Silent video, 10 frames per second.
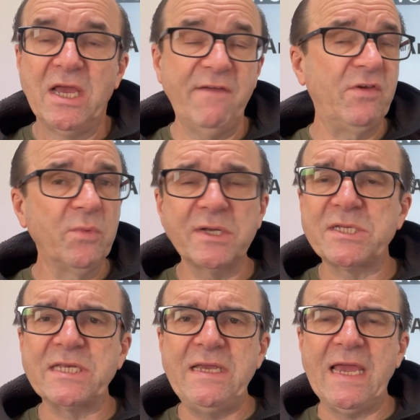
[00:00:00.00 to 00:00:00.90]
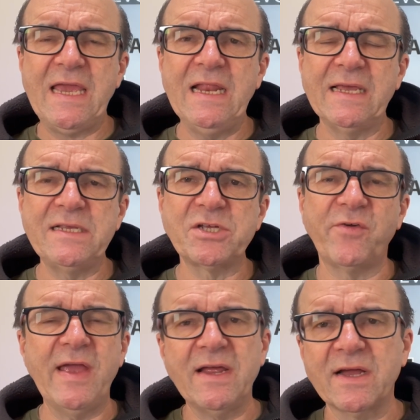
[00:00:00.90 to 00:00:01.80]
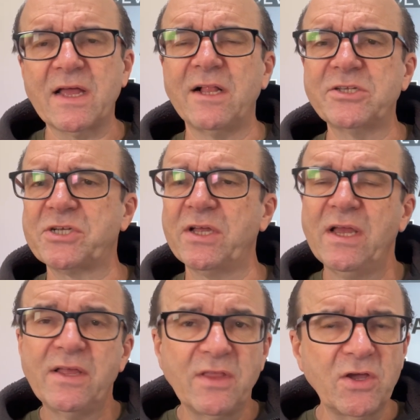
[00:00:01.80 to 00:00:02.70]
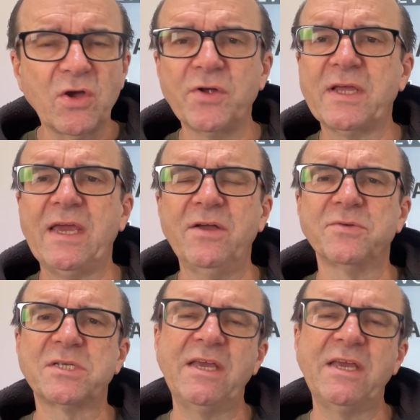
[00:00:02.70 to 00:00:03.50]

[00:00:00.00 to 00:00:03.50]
If you want to see healings, create a culture that God heals.